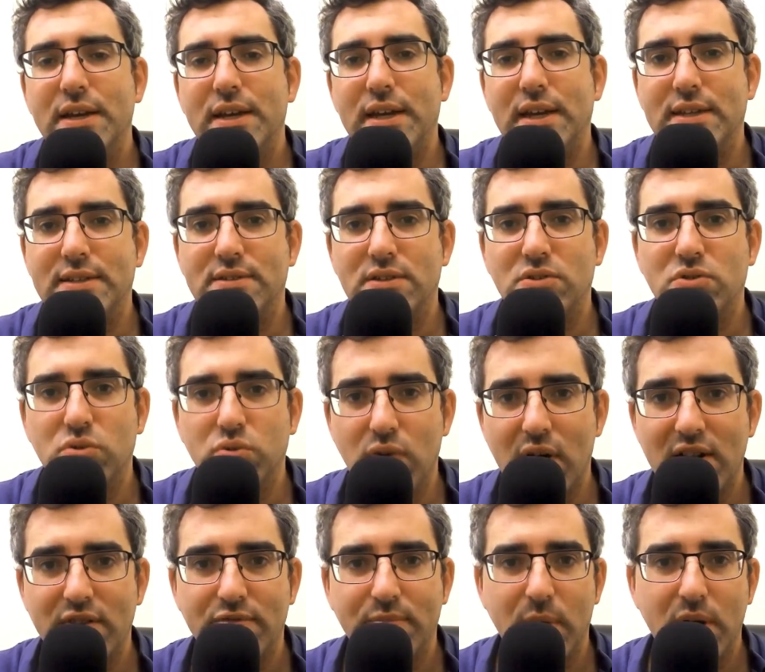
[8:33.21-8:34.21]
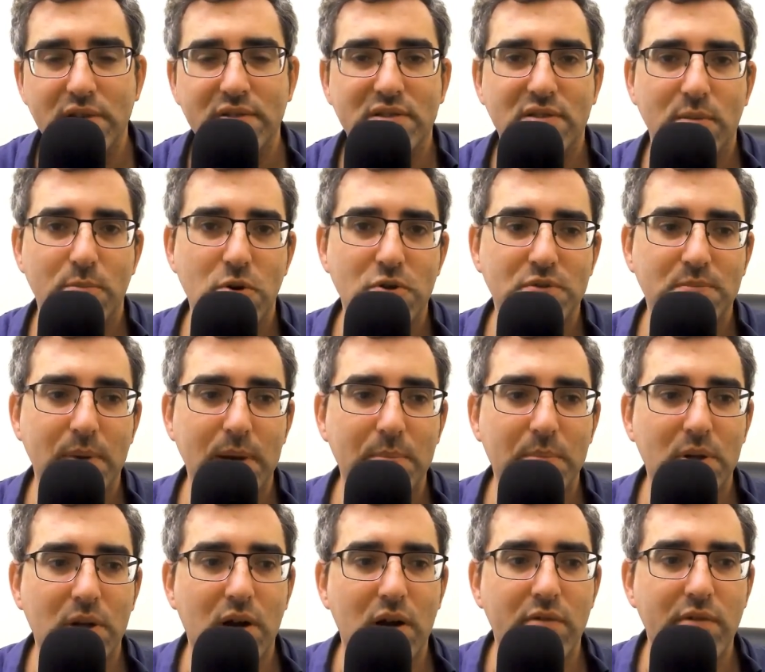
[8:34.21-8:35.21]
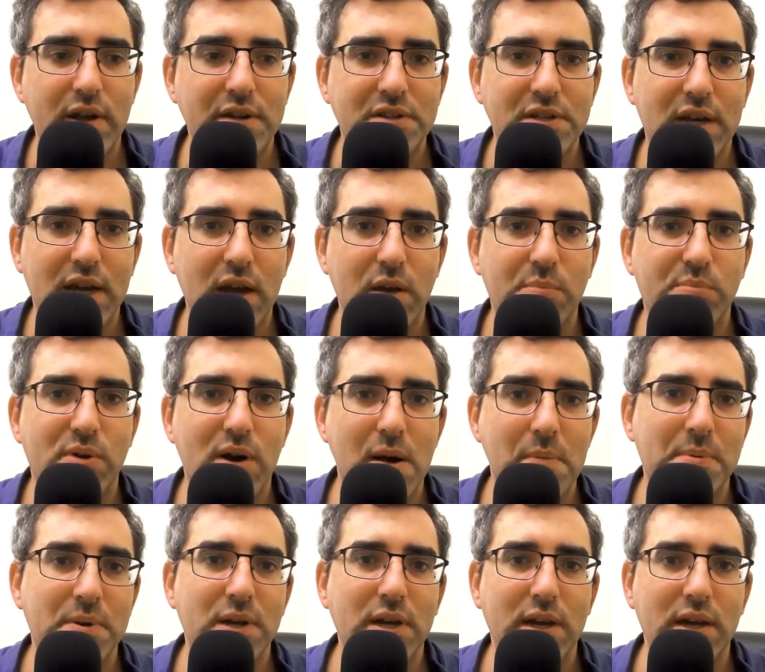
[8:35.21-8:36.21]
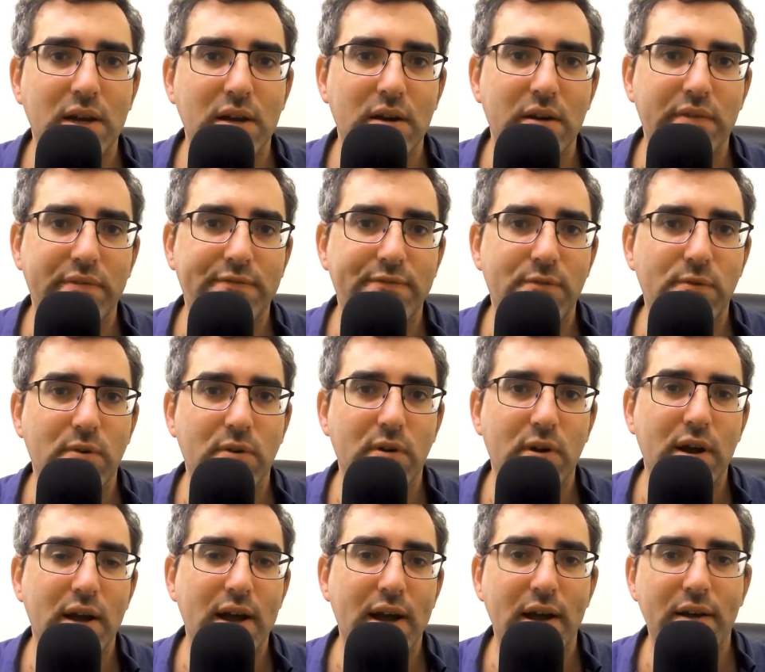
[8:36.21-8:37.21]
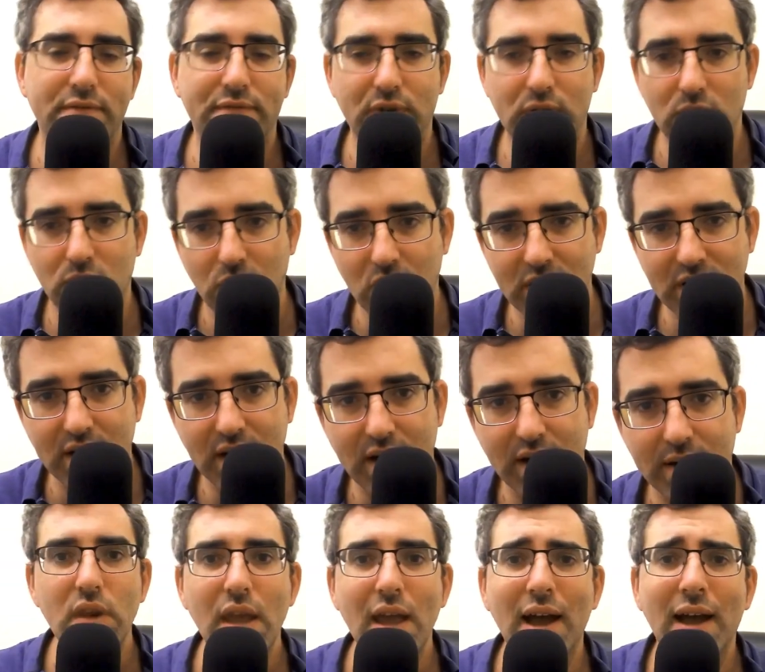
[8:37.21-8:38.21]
It's 12 months. The most people are renting a property here for 1 year.